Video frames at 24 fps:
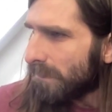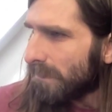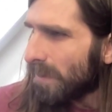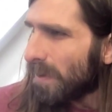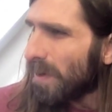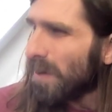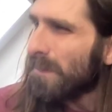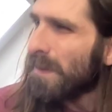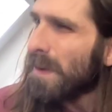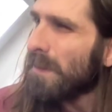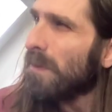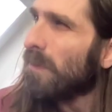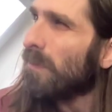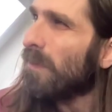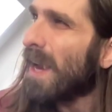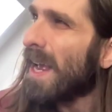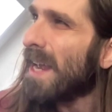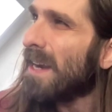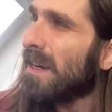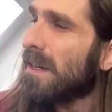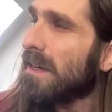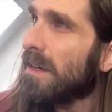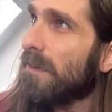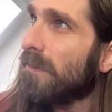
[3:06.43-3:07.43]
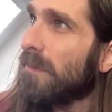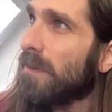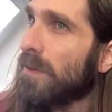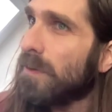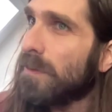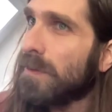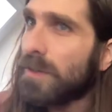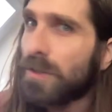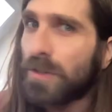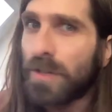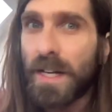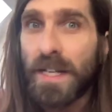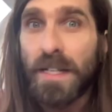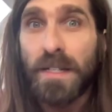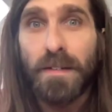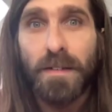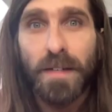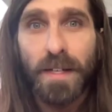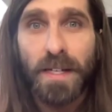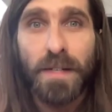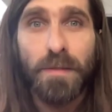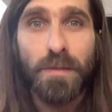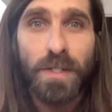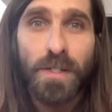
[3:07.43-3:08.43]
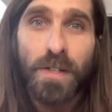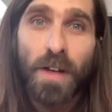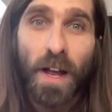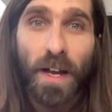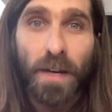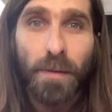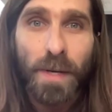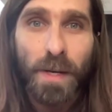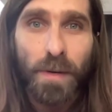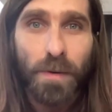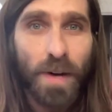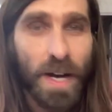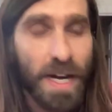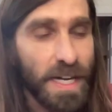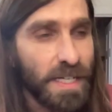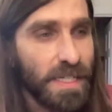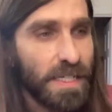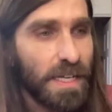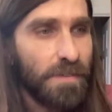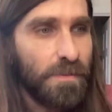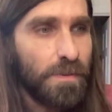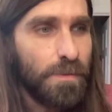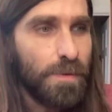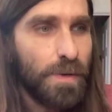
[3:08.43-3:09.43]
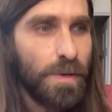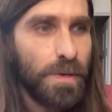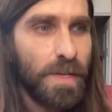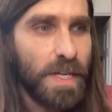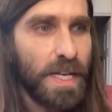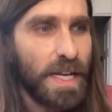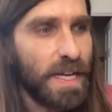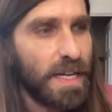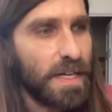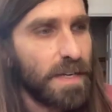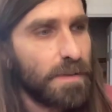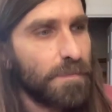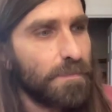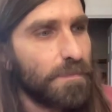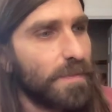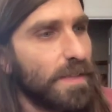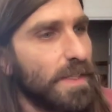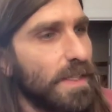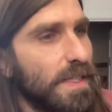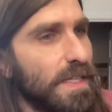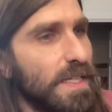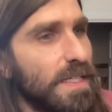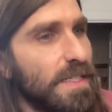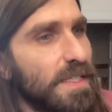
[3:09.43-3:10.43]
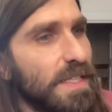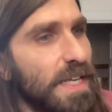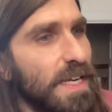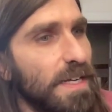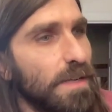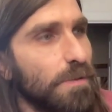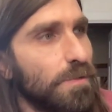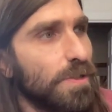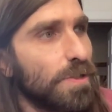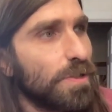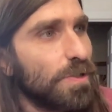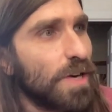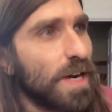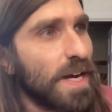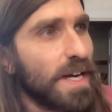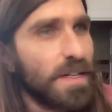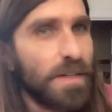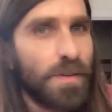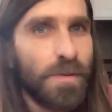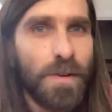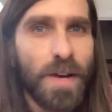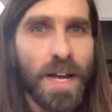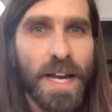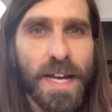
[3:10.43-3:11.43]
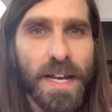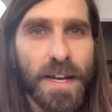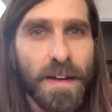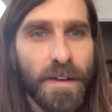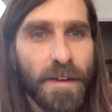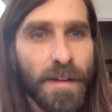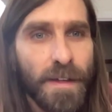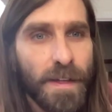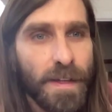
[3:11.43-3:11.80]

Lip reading: or maybe read an interview with Trey, and he was talking about writing David Bowie, and he said he was trying to write